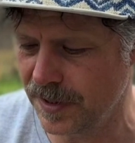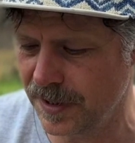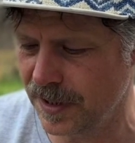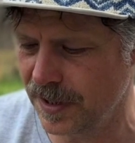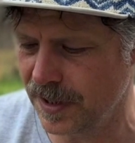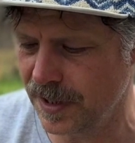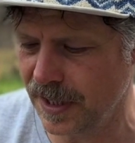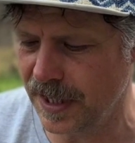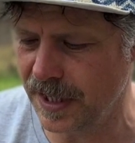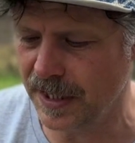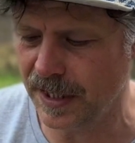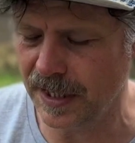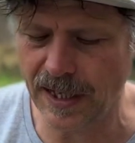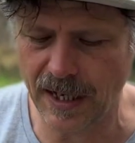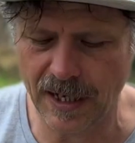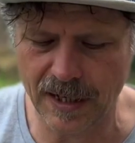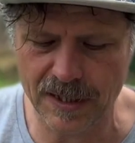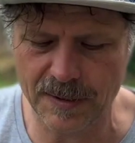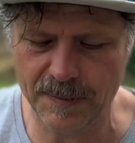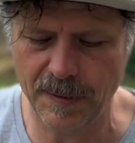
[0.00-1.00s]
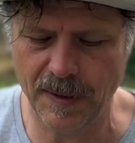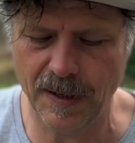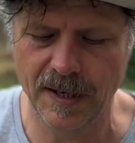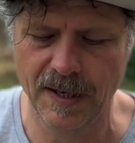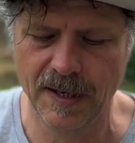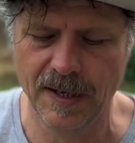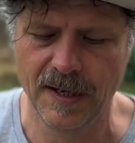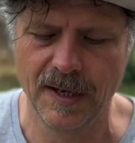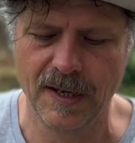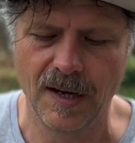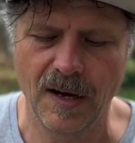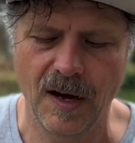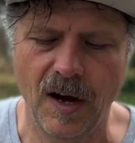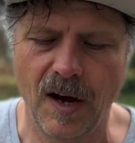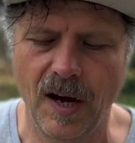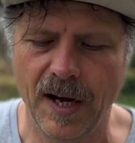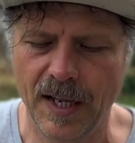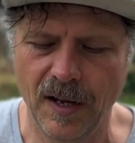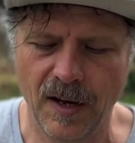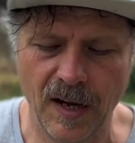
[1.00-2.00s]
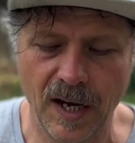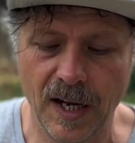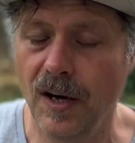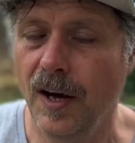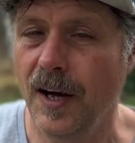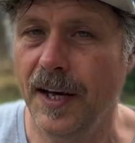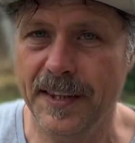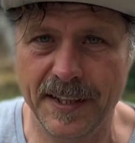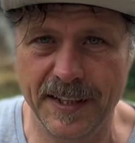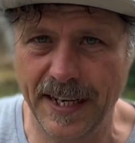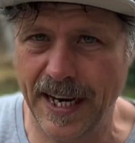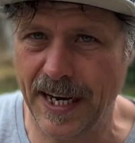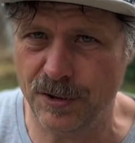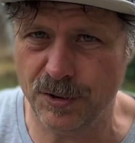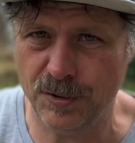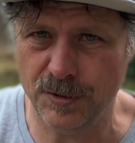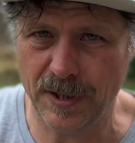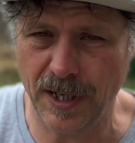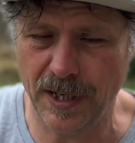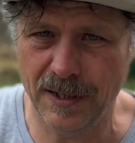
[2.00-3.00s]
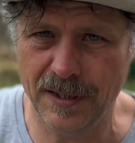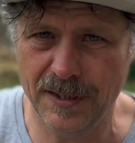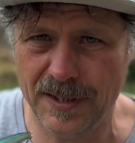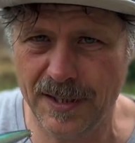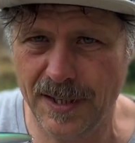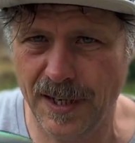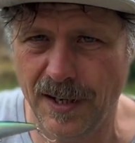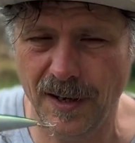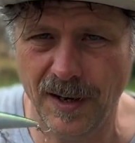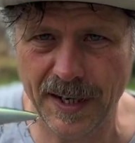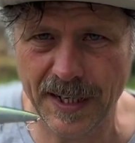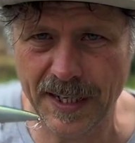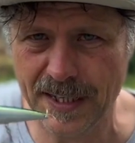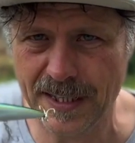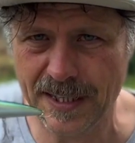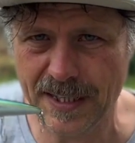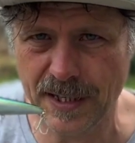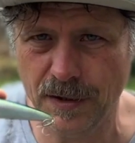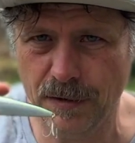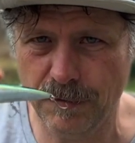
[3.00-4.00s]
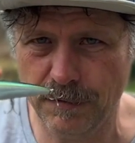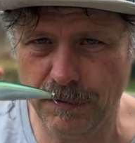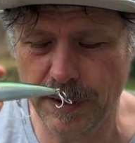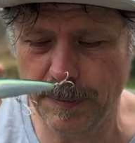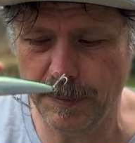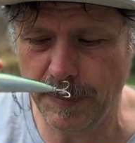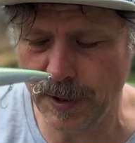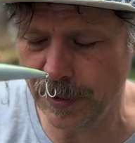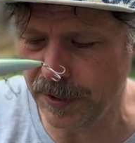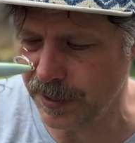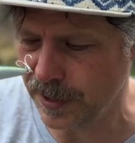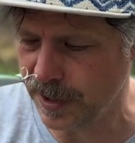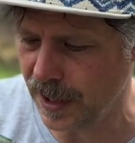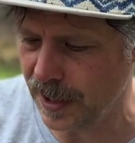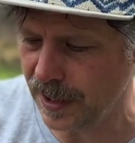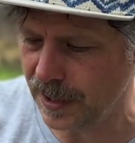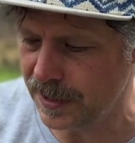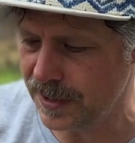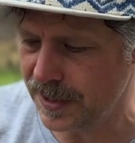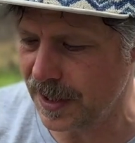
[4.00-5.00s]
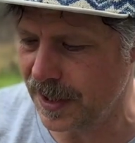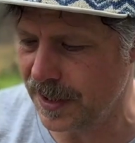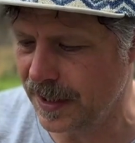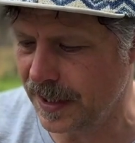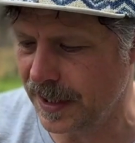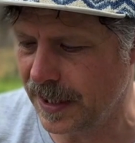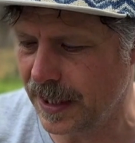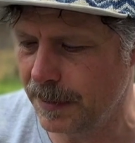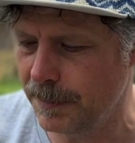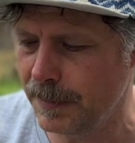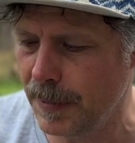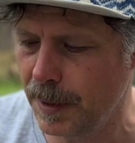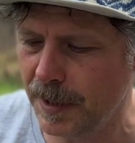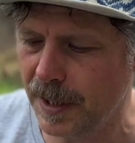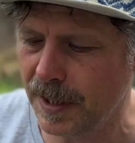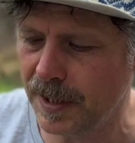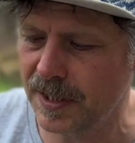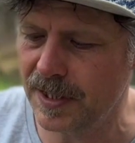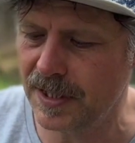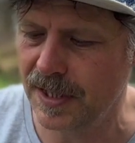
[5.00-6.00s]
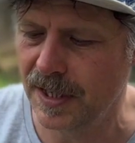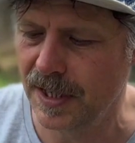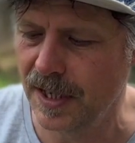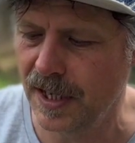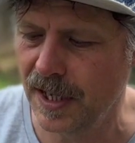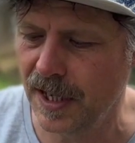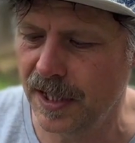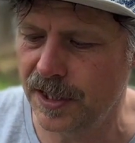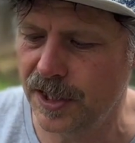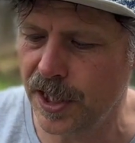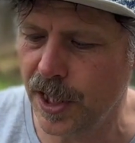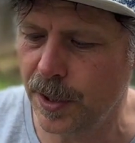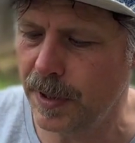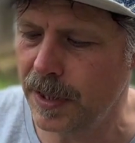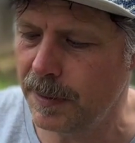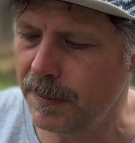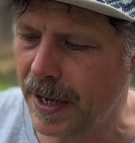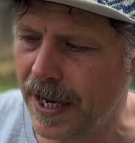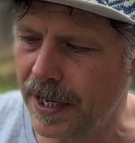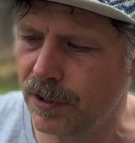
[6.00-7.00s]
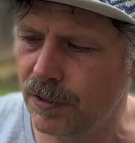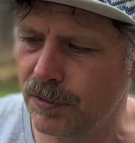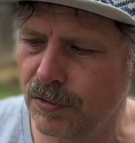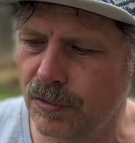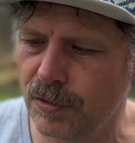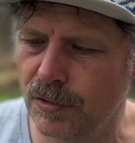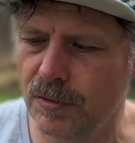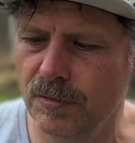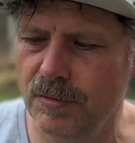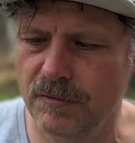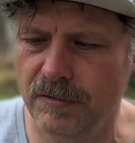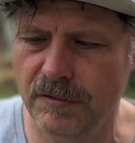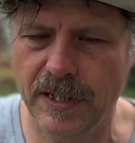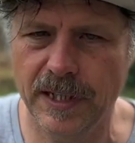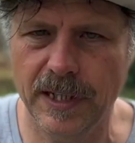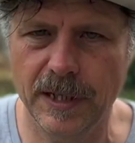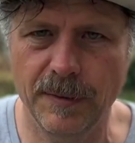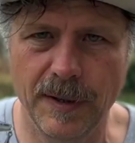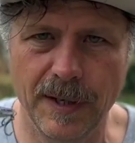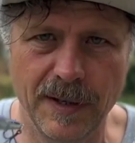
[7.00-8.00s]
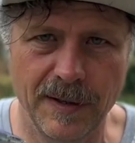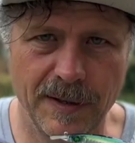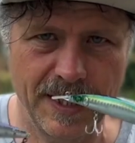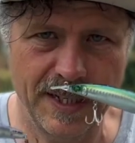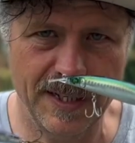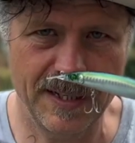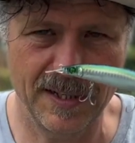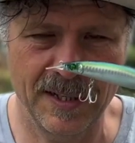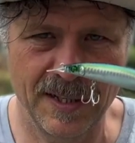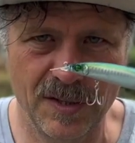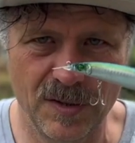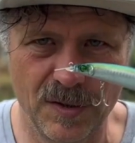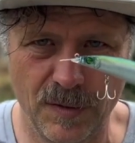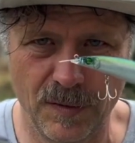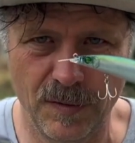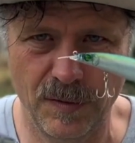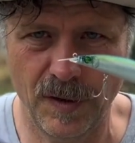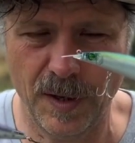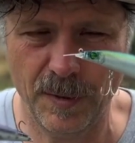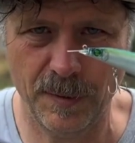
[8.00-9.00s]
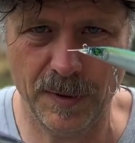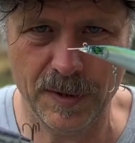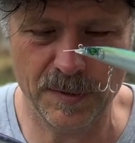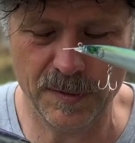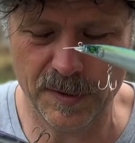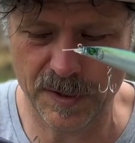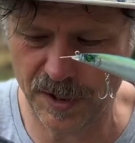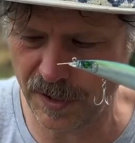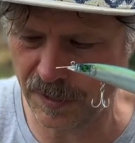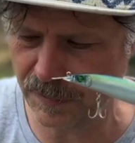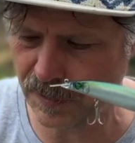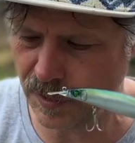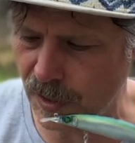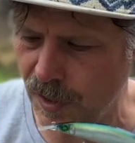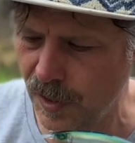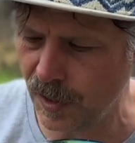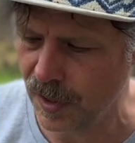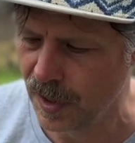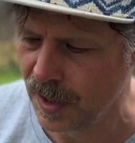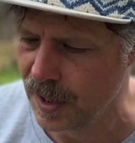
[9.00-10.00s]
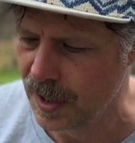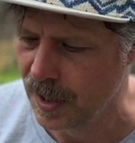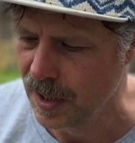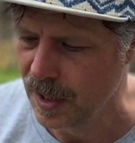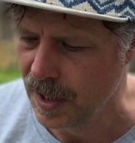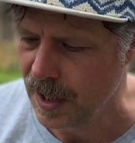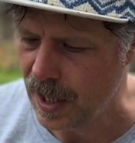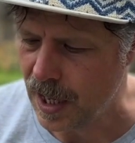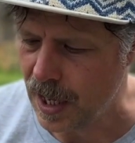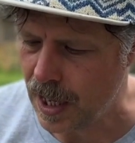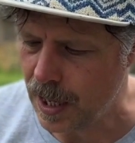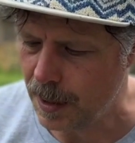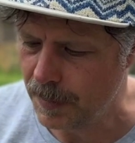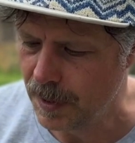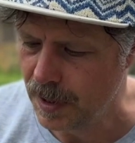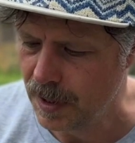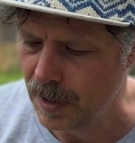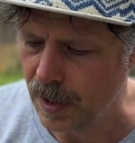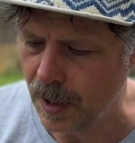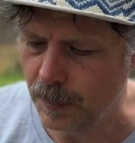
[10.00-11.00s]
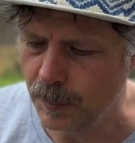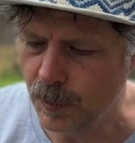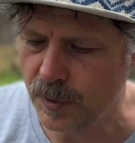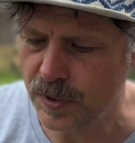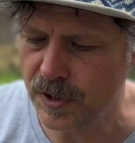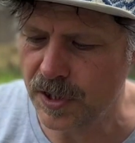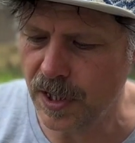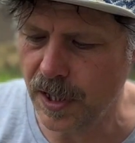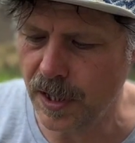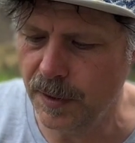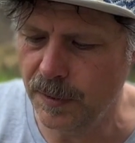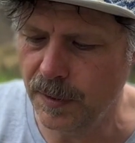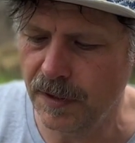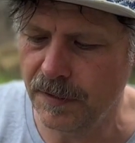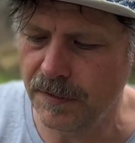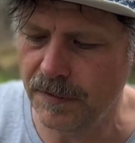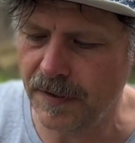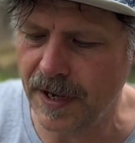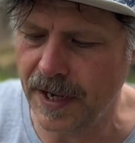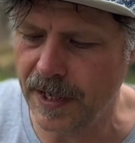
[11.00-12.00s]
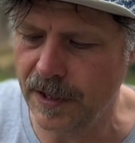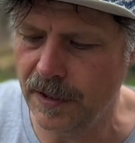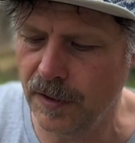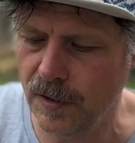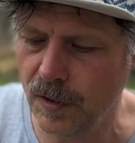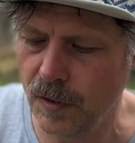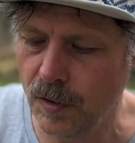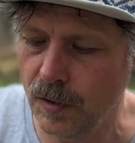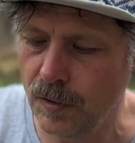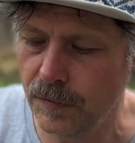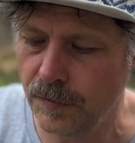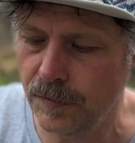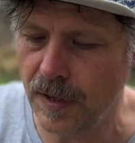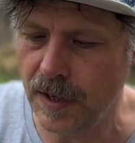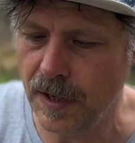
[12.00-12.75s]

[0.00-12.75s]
in the colours, but I like the natural colours, so like these silvery blue colours. I think it mimics a Joey mackerel really well. These are the sort of white ones which I've got. I'm also a fan of